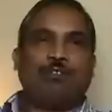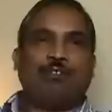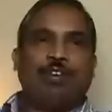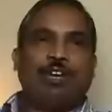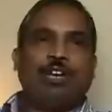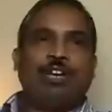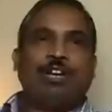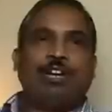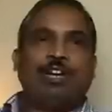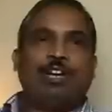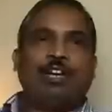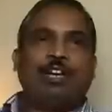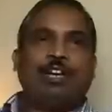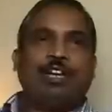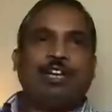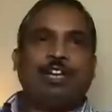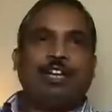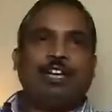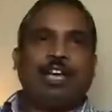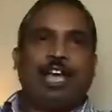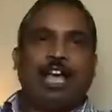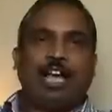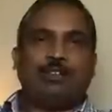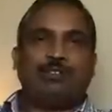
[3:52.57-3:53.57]
will
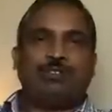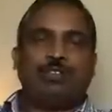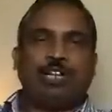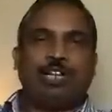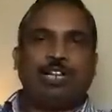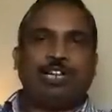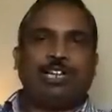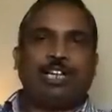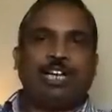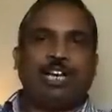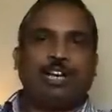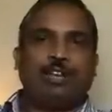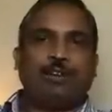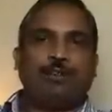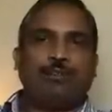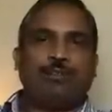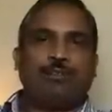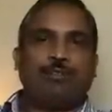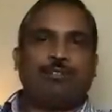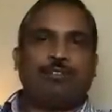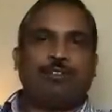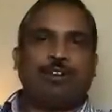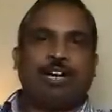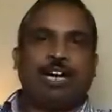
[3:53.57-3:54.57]
actually
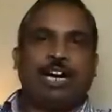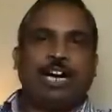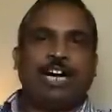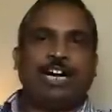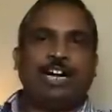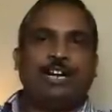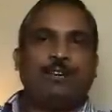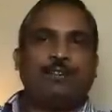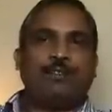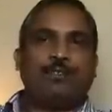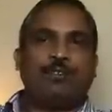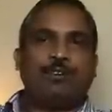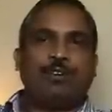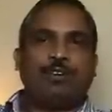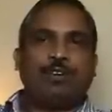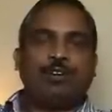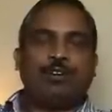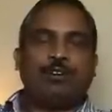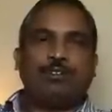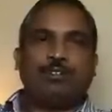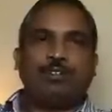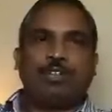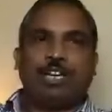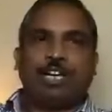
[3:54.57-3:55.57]
guide you
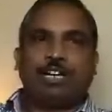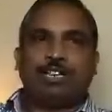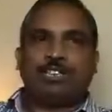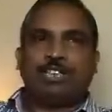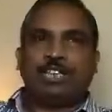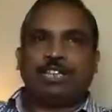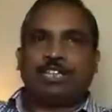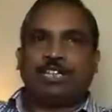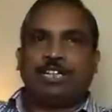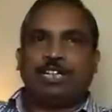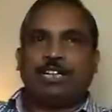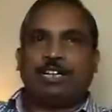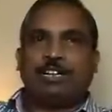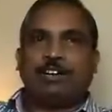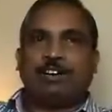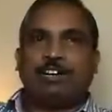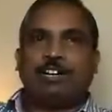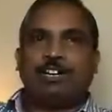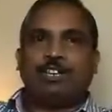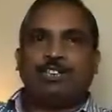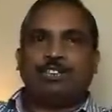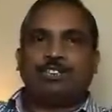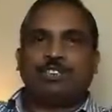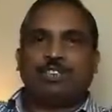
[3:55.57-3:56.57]
to the exactly
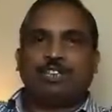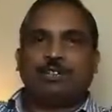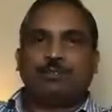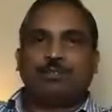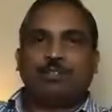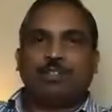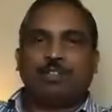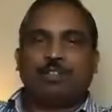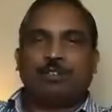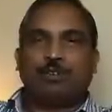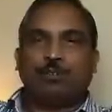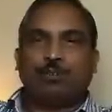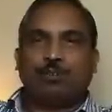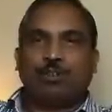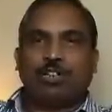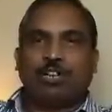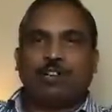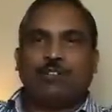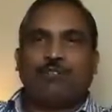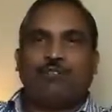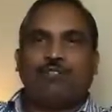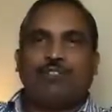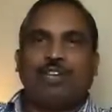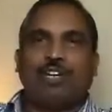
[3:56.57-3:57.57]
condition of the
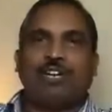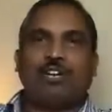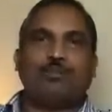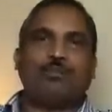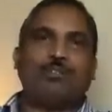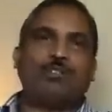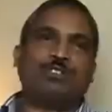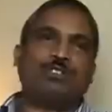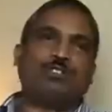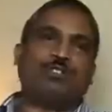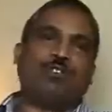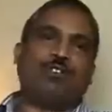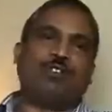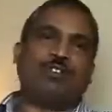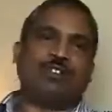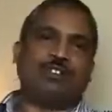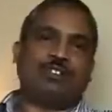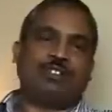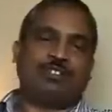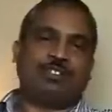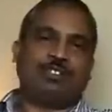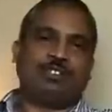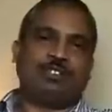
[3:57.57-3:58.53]
total feel of the song.